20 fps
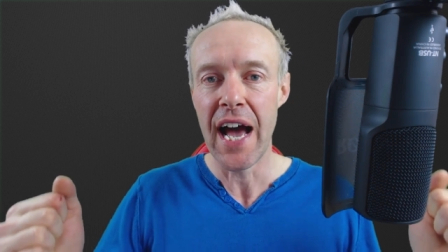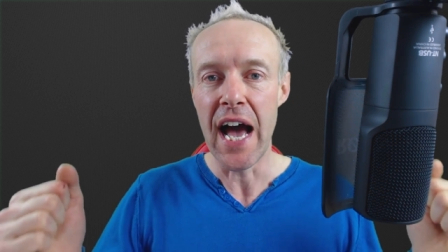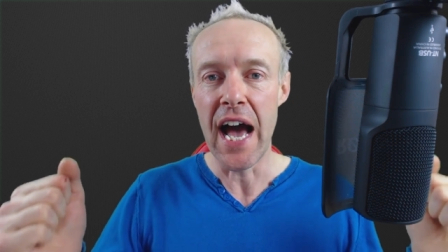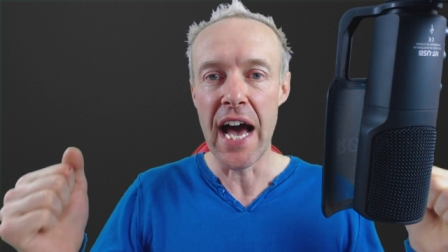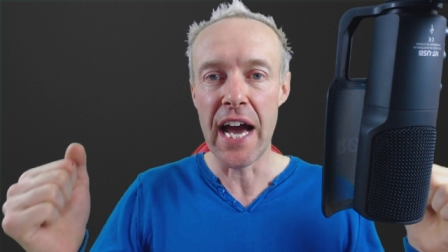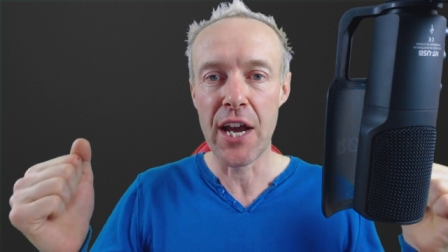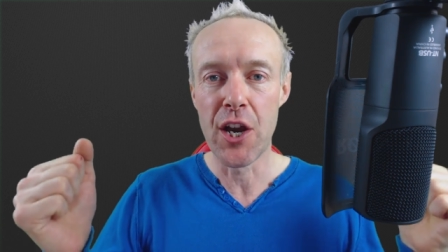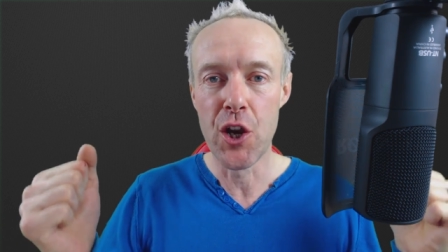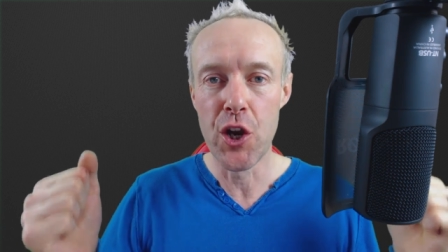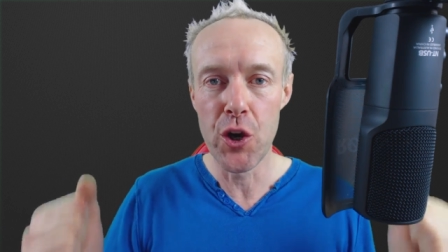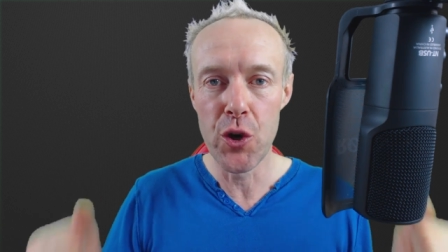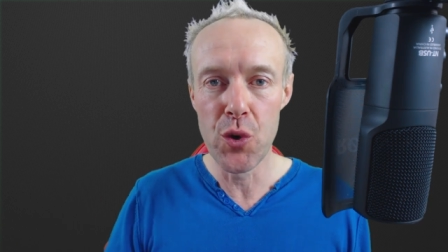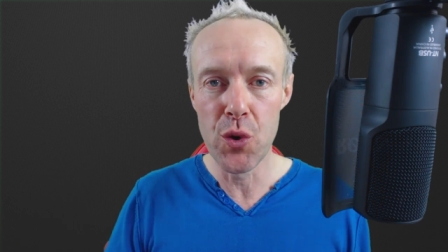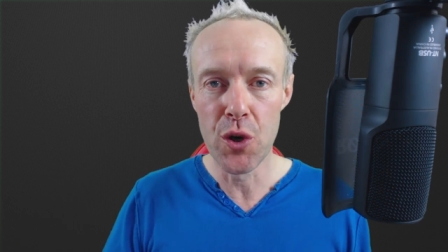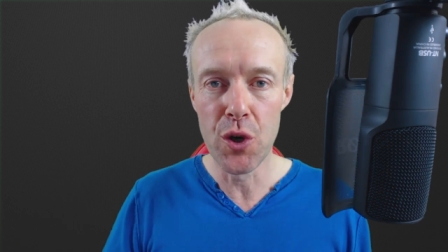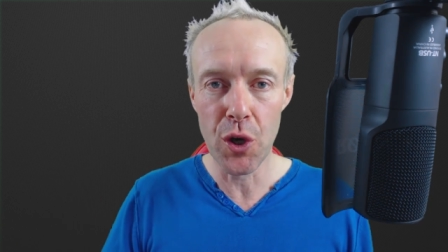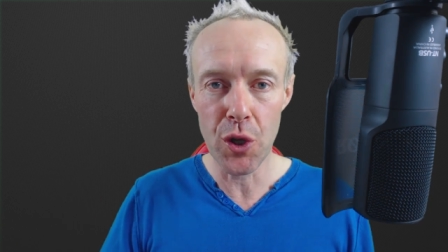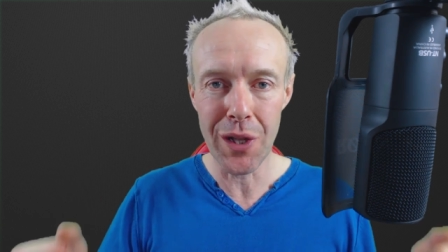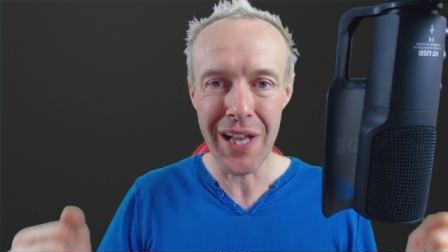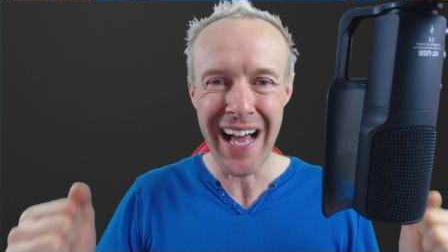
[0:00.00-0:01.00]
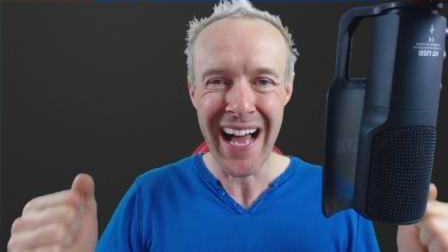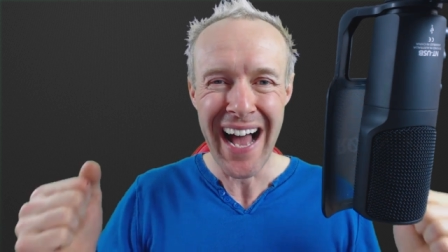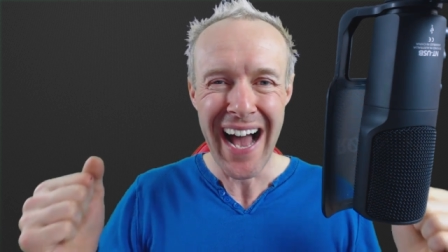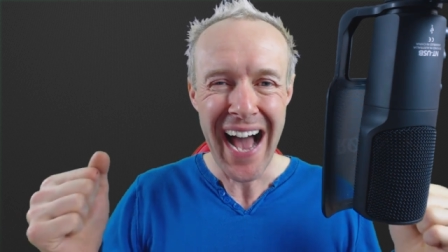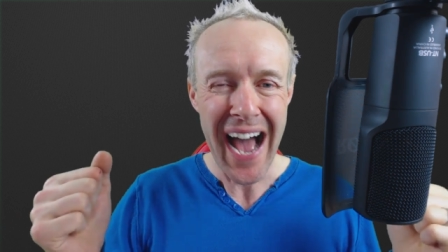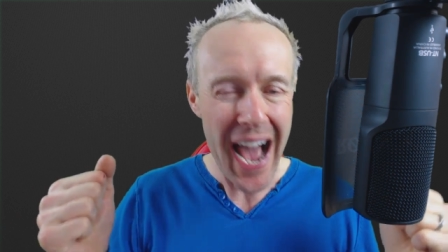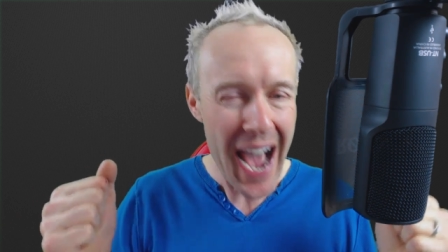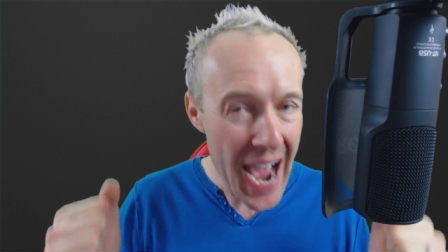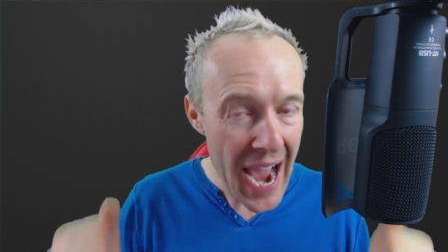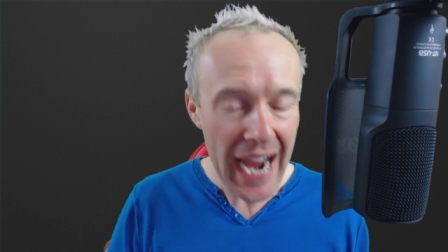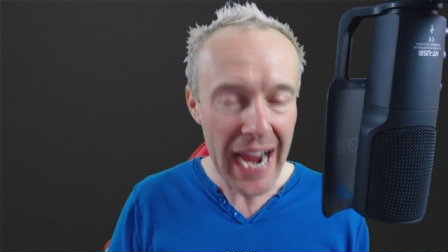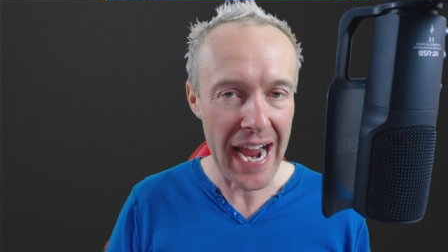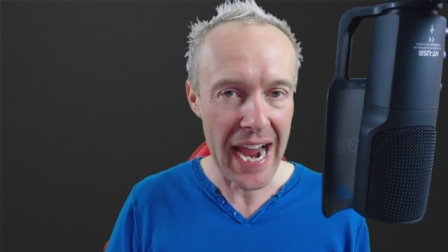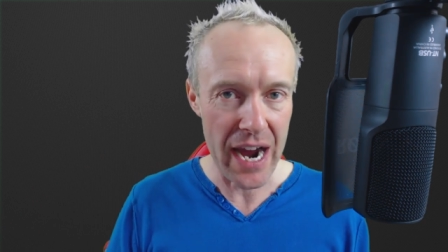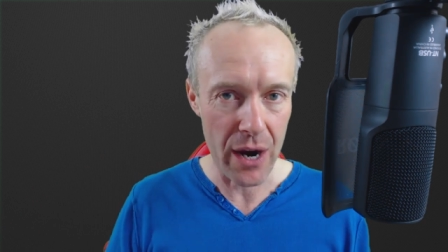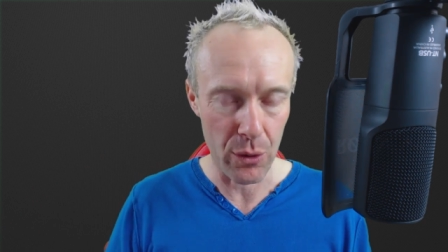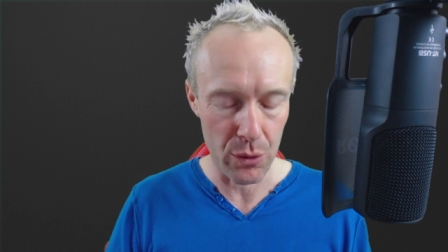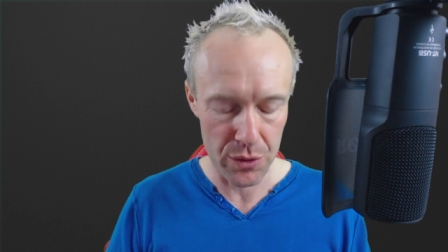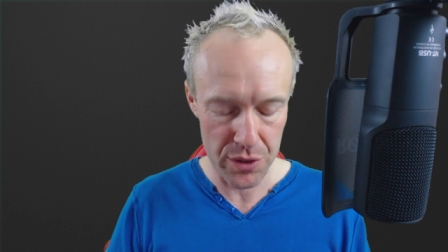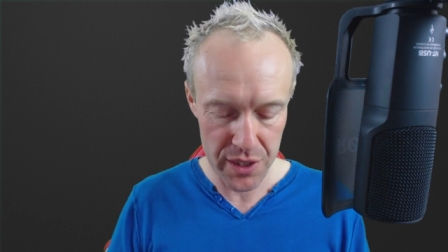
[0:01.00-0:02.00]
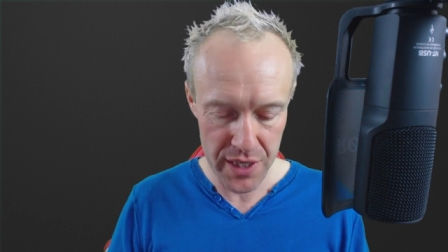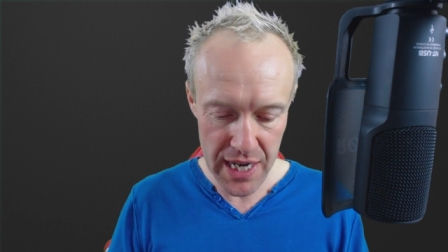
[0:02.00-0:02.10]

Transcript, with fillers: a Google Hangout.